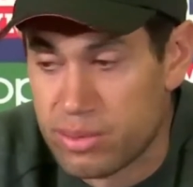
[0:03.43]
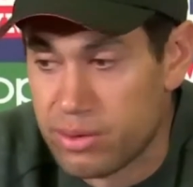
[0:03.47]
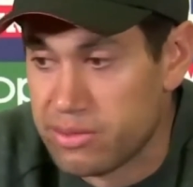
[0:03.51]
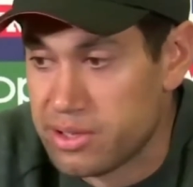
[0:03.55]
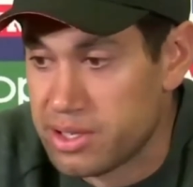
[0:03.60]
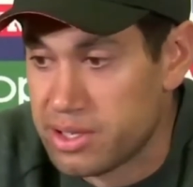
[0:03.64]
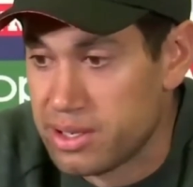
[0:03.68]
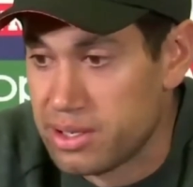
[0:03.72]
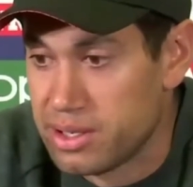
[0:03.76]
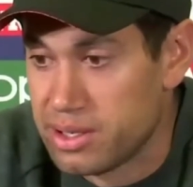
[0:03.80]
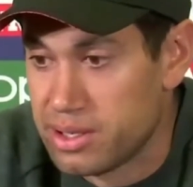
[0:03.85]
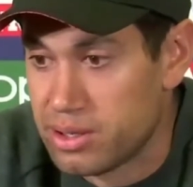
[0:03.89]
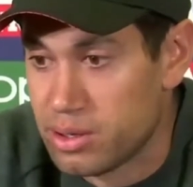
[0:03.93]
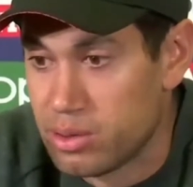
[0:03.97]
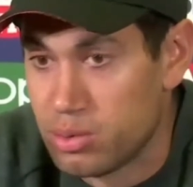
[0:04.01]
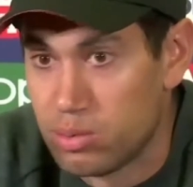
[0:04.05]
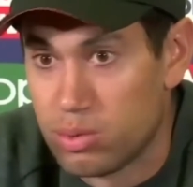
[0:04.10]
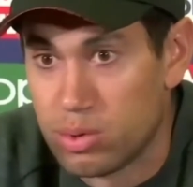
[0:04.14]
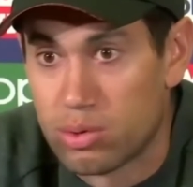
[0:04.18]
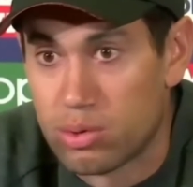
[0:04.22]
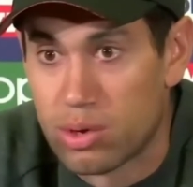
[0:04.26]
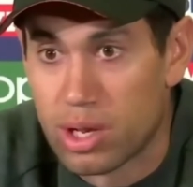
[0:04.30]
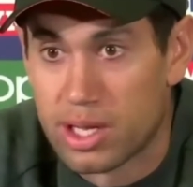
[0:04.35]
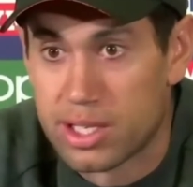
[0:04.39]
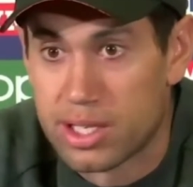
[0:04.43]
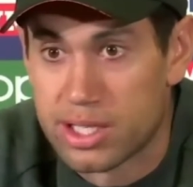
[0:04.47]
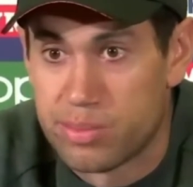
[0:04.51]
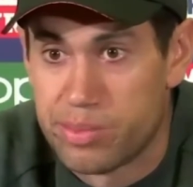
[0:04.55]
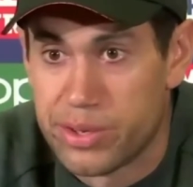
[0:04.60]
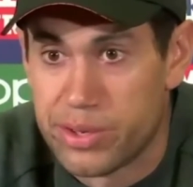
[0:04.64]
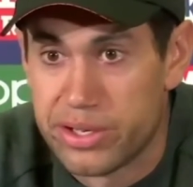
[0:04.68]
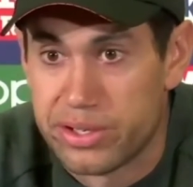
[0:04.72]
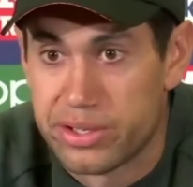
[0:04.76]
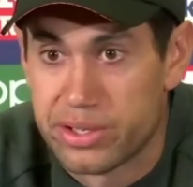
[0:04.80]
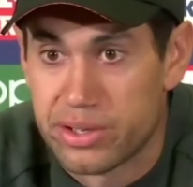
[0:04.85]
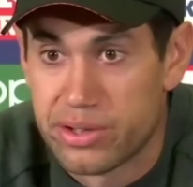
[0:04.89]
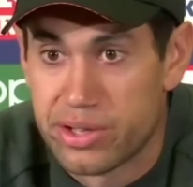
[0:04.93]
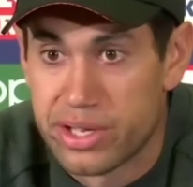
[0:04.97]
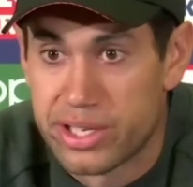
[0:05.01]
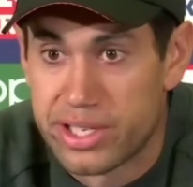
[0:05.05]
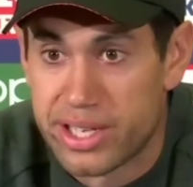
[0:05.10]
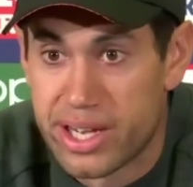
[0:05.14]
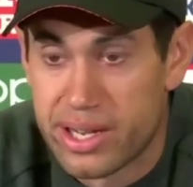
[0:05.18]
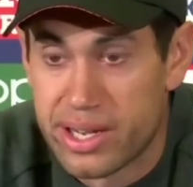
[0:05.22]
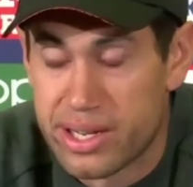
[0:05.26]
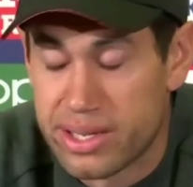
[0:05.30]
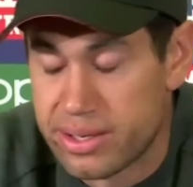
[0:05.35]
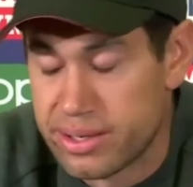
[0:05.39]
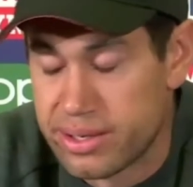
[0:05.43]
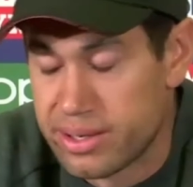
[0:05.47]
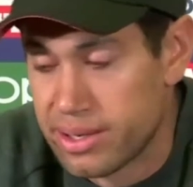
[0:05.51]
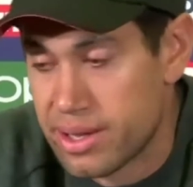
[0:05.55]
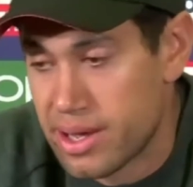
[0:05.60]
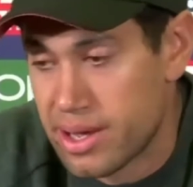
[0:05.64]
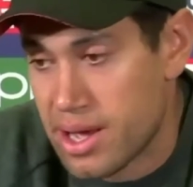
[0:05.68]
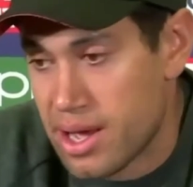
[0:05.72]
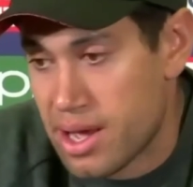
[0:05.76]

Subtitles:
Obviously, two world-class spinners on their day, and